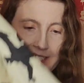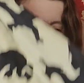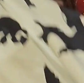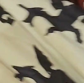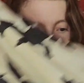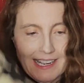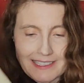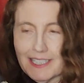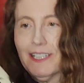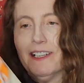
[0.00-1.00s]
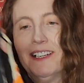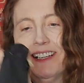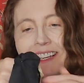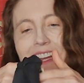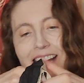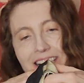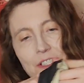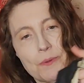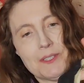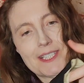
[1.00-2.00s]
in fact, as
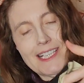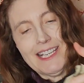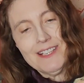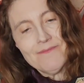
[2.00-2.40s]
you will see,